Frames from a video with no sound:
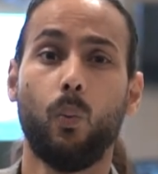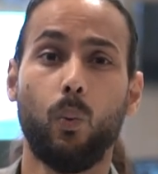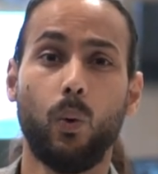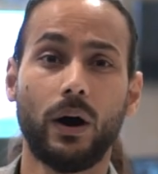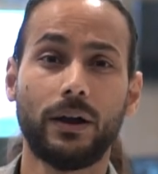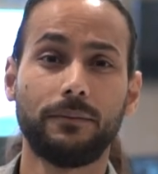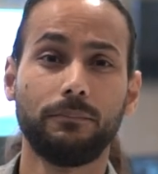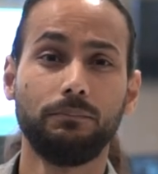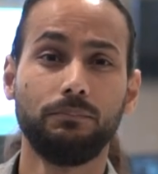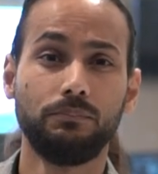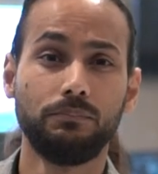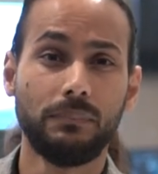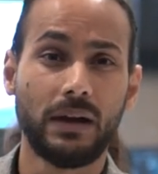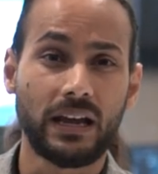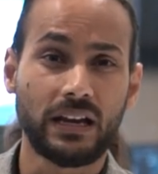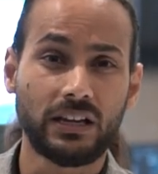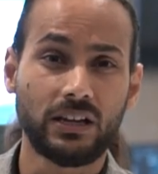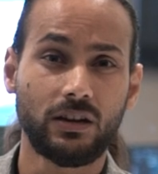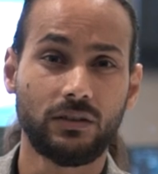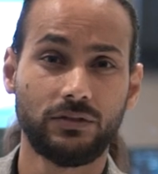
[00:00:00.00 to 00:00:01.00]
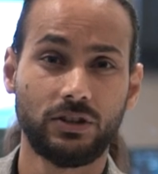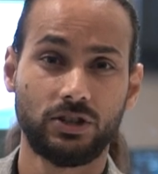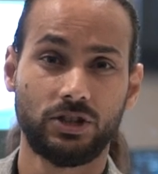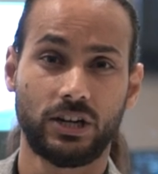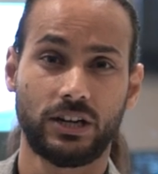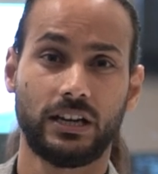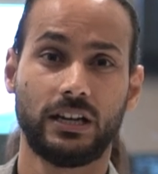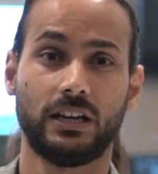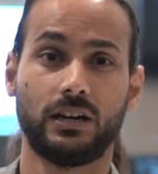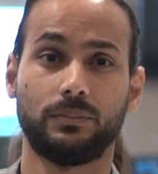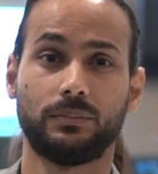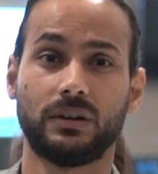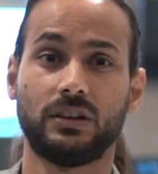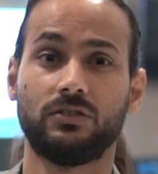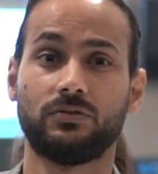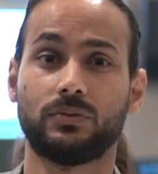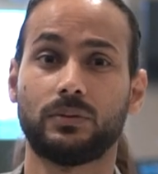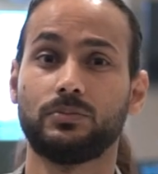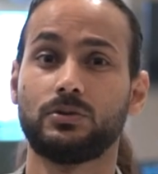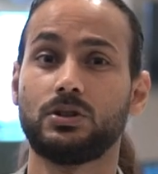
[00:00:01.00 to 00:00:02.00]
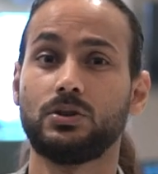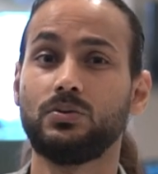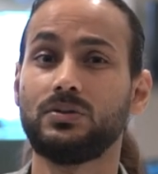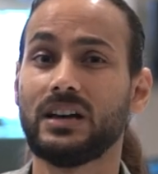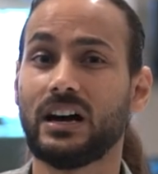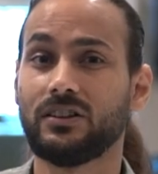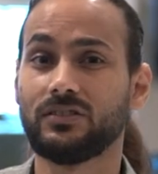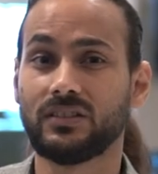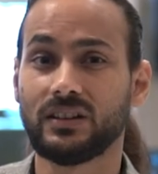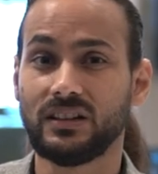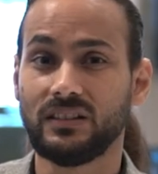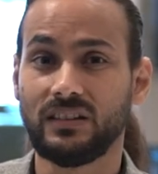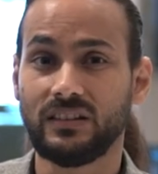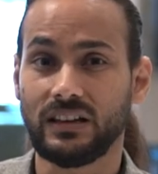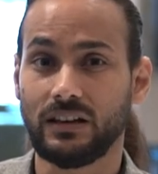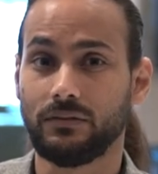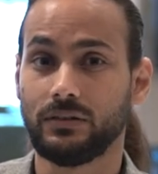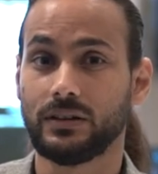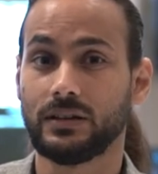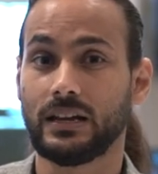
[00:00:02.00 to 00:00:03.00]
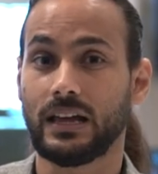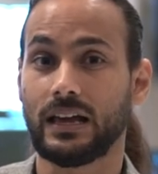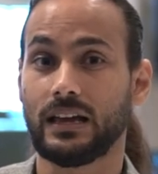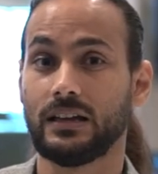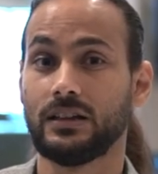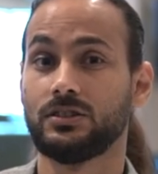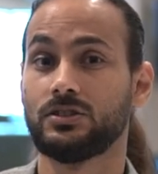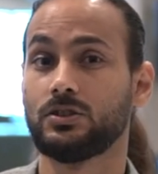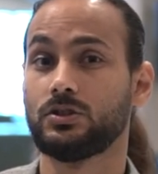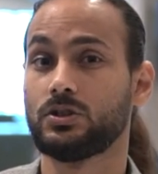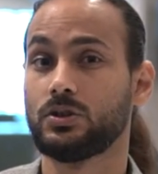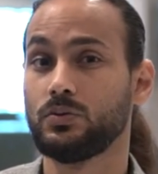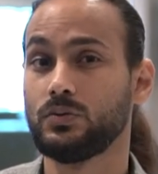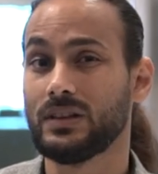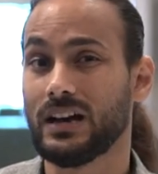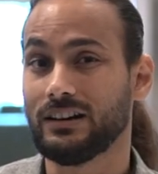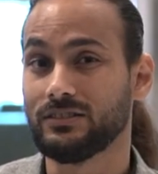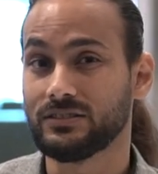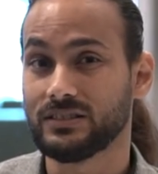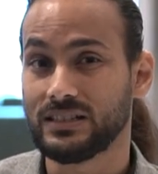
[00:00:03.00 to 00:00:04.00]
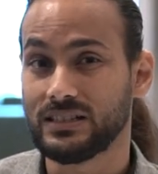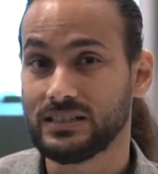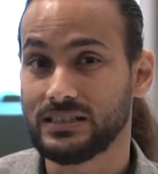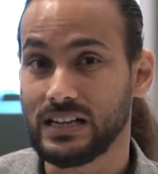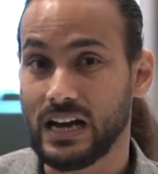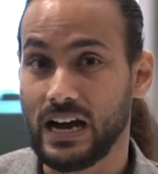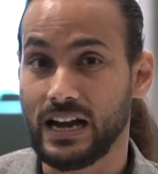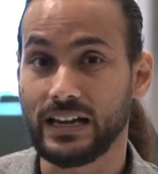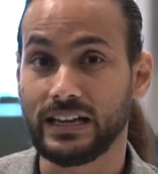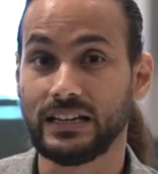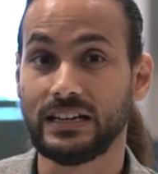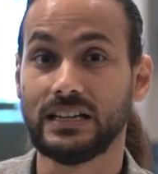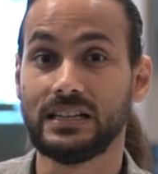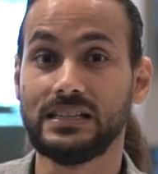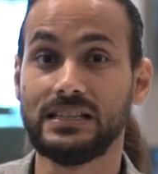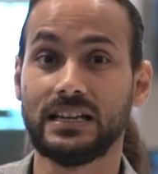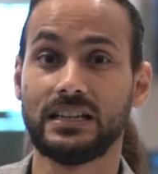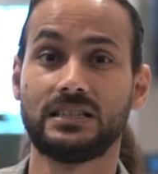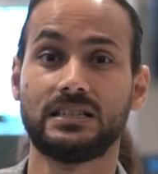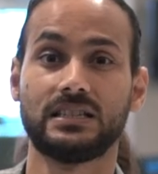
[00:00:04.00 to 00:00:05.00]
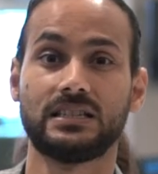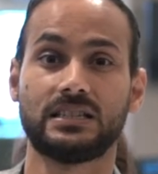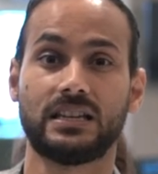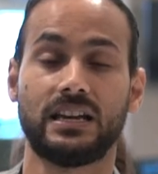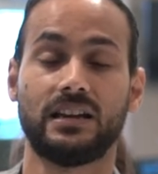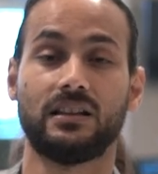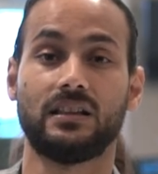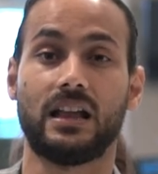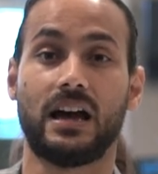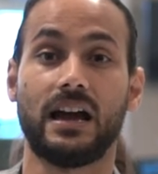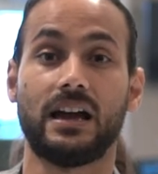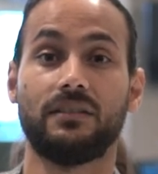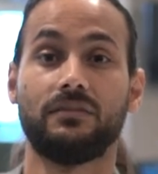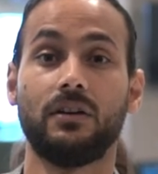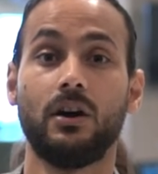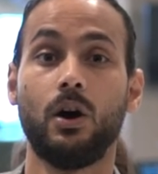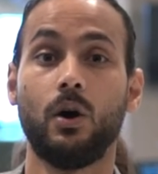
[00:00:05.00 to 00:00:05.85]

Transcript: What many of the trucking companies from 2007 to 2009 did to stay alive